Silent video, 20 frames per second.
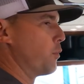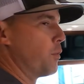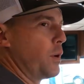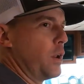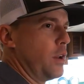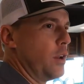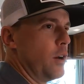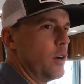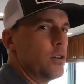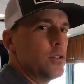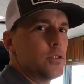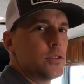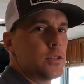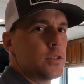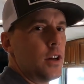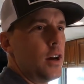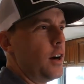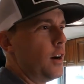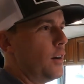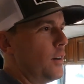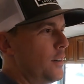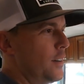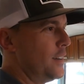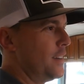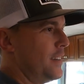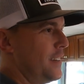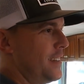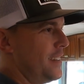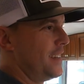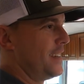okay. the windows, so. Dang,
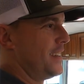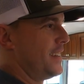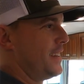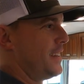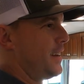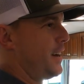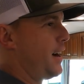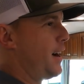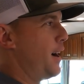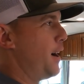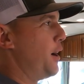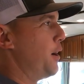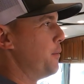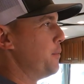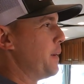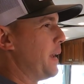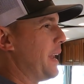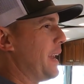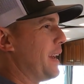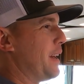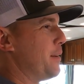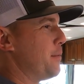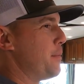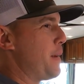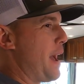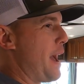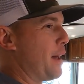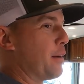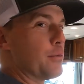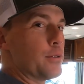nabbit. Oh, still, man, still
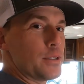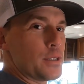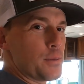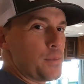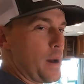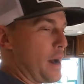Matt was